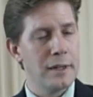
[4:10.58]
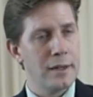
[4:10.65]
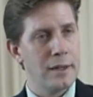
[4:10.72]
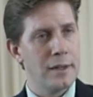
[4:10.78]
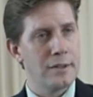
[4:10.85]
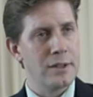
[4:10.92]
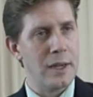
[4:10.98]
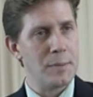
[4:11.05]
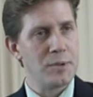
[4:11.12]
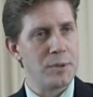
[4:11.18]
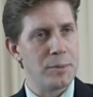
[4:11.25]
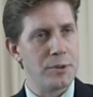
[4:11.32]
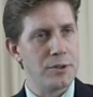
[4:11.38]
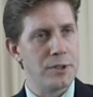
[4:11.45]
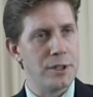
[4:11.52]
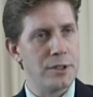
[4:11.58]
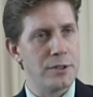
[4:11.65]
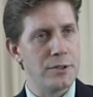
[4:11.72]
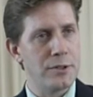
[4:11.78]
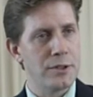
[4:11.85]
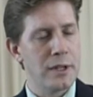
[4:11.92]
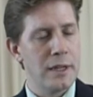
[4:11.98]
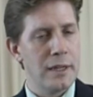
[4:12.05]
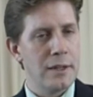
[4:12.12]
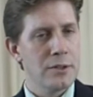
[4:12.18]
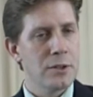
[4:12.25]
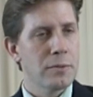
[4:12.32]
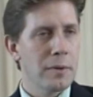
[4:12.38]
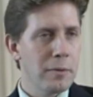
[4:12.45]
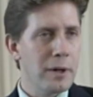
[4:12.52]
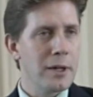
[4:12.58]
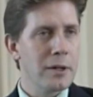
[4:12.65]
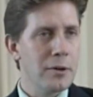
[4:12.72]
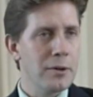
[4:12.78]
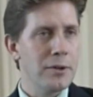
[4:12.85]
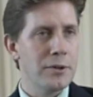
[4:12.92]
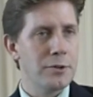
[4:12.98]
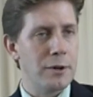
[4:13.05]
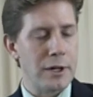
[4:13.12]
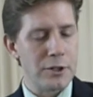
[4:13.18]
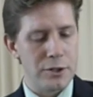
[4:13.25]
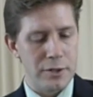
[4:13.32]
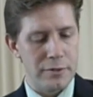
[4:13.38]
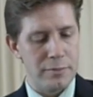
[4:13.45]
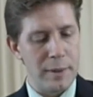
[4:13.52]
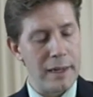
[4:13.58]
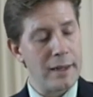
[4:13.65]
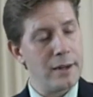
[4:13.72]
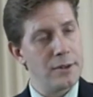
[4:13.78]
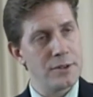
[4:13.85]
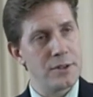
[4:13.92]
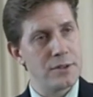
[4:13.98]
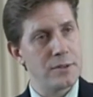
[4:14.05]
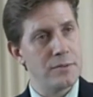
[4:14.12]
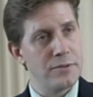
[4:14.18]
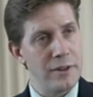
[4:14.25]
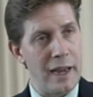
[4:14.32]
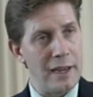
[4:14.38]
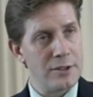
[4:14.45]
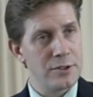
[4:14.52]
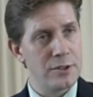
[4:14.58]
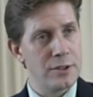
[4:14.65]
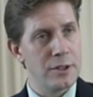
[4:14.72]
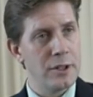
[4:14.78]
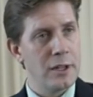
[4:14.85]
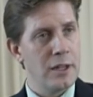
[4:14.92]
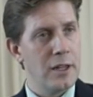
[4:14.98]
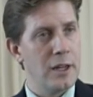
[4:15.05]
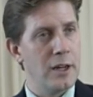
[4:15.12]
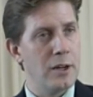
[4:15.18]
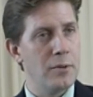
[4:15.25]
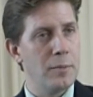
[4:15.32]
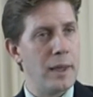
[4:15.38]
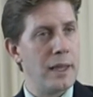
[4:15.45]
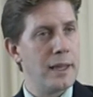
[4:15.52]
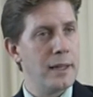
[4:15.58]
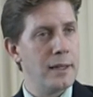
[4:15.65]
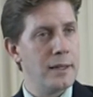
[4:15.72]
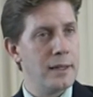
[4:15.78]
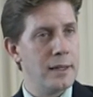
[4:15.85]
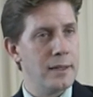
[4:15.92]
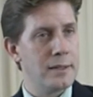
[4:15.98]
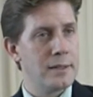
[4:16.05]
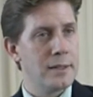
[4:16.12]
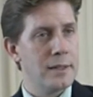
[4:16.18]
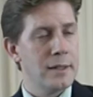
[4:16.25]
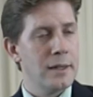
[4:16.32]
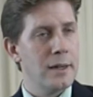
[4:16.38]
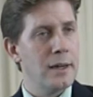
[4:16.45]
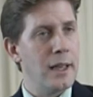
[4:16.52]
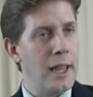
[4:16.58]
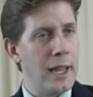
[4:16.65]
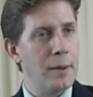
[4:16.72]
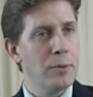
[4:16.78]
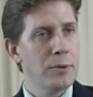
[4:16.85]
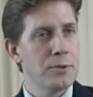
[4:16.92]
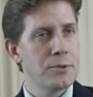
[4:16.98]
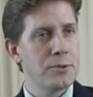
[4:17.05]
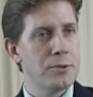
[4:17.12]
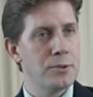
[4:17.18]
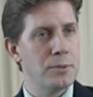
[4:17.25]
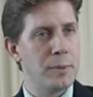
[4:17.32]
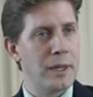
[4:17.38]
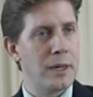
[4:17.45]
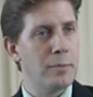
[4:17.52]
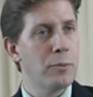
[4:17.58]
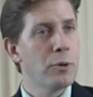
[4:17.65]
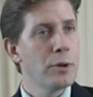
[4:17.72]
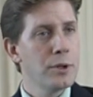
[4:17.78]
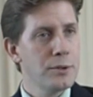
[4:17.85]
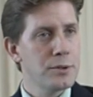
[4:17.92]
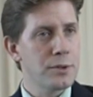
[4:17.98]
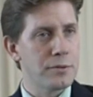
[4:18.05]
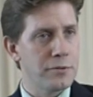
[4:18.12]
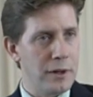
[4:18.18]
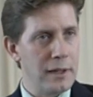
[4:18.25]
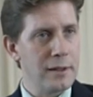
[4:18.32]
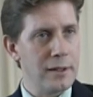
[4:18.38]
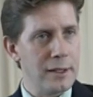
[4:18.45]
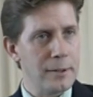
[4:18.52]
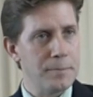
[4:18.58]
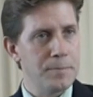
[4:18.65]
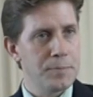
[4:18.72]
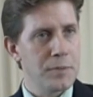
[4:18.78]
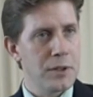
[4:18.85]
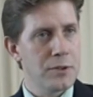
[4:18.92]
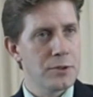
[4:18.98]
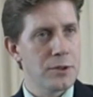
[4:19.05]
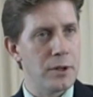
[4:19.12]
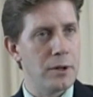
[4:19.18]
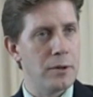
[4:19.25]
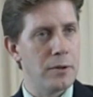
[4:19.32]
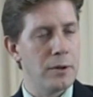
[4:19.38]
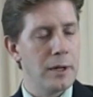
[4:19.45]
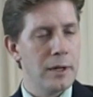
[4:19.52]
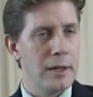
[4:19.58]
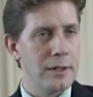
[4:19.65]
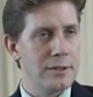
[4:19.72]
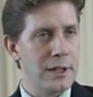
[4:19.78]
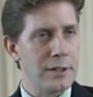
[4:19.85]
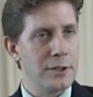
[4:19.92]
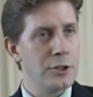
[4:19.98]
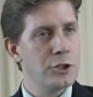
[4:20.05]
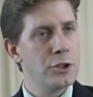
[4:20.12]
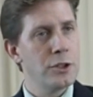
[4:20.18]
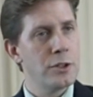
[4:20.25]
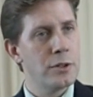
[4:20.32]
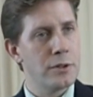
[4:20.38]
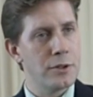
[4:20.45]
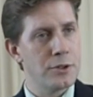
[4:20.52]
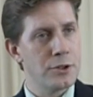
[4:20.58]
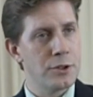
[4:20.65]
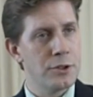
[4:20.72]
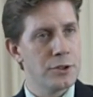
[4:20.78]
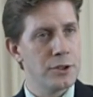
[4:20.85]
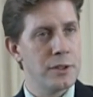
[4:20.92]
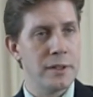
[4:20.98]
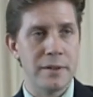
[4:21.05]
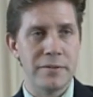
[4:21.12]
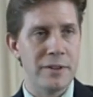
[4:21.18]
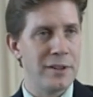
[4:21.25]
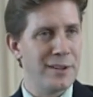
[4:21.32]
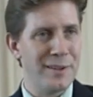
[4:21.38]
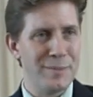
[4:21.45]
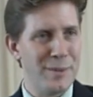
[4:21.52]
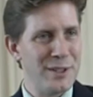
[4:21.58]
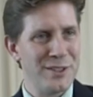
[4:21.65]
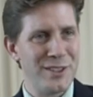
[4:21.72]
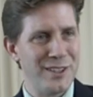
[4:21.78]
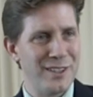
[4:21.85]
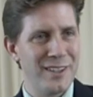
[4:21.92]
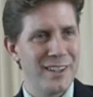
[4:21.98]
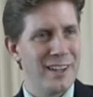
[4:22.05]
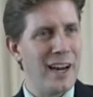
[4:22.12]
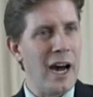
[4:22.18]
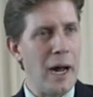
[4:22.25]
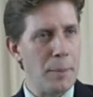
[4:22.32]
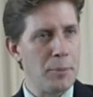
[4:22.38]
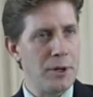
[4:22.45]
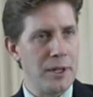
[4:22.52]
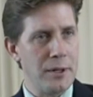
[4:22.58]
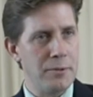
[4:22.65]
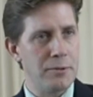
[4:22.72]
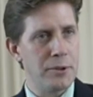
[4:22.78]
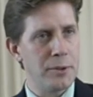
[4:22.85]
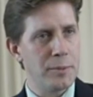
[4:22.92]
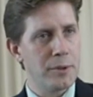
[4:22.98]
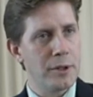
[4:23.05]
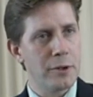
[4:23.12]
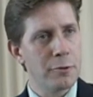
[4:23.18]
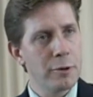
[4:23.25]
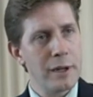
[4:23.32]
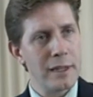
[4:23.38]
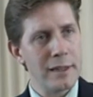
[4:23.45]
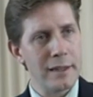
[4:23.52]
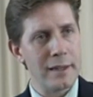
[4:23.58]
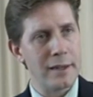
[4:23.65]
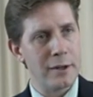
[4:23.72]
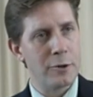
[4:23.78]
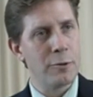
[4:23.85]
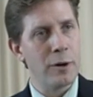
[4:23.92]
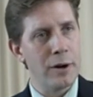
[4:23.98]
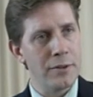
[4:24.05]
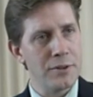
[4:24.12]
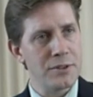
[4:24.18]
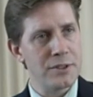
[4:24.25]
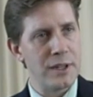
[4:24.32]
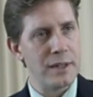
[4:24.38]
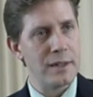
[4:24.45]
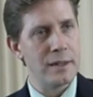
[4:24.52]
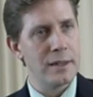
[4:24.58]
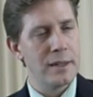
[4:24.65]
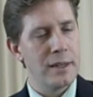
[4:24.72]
uh, types of procedures. So we want to go in the direction of making our system faster, uh, making it uh, able to become more user-friendly. So a technician or a surgeon in a very busy operating room can quickly acquire this data